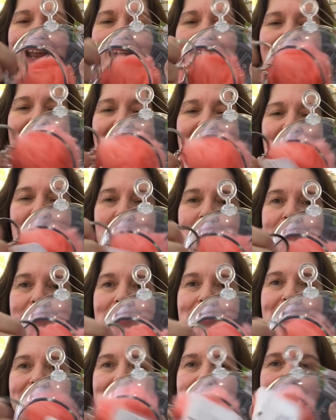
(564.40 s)
I hope
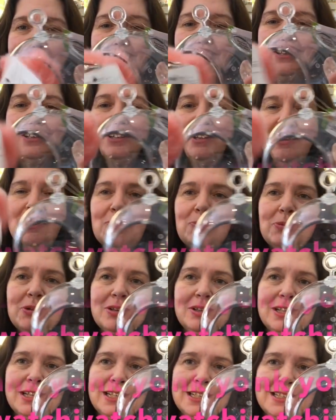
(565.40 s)
uh, I hope
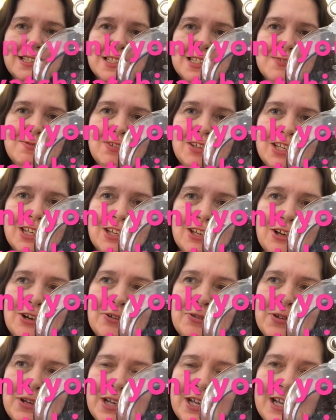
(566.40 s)
you liked this
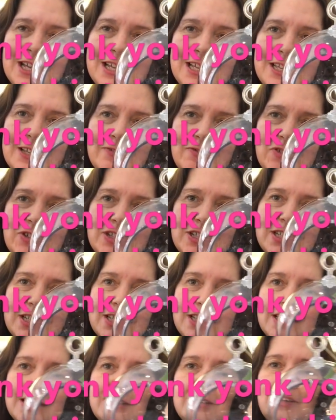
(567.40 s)
video. If you
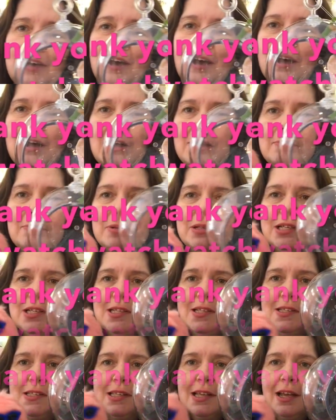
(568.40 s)
did, uh,
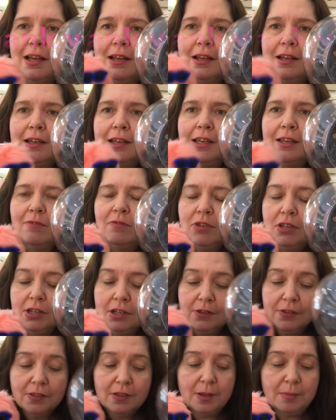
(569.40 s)
please uh, give it
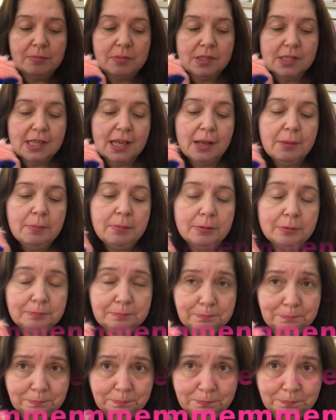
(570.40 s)
a thumbs up.
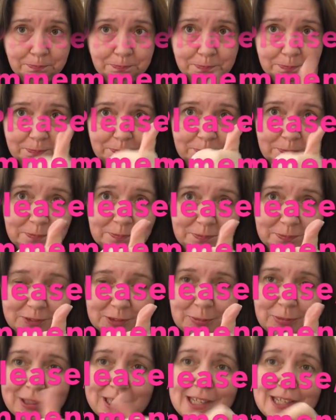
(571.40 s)

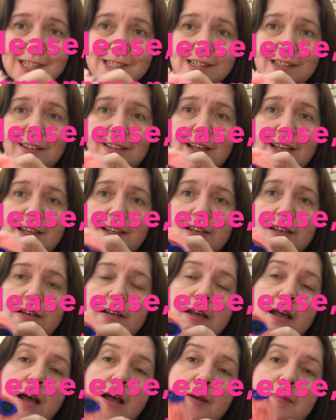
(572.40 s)
Please like,
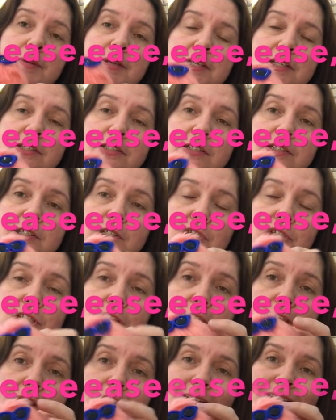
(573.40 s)
comment,
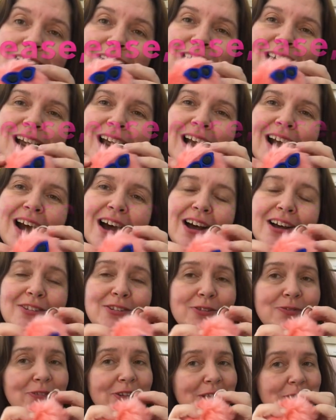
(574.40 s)
share. Uh,
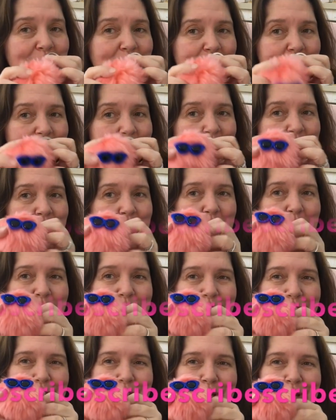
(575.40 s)
don't forget to subscribe
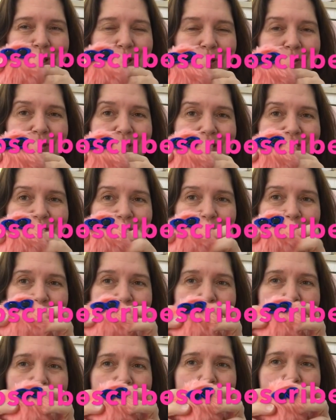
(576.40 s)
if you're not already
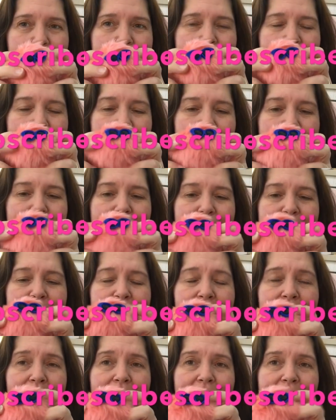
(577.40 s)
subscribed. And
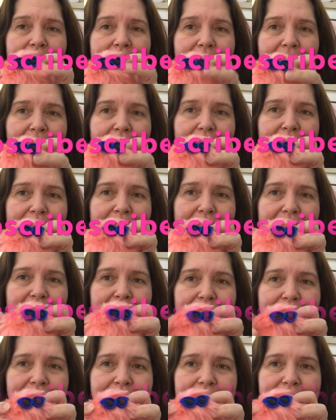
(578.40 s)

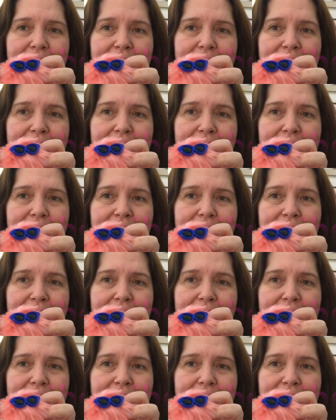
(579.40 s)
uh,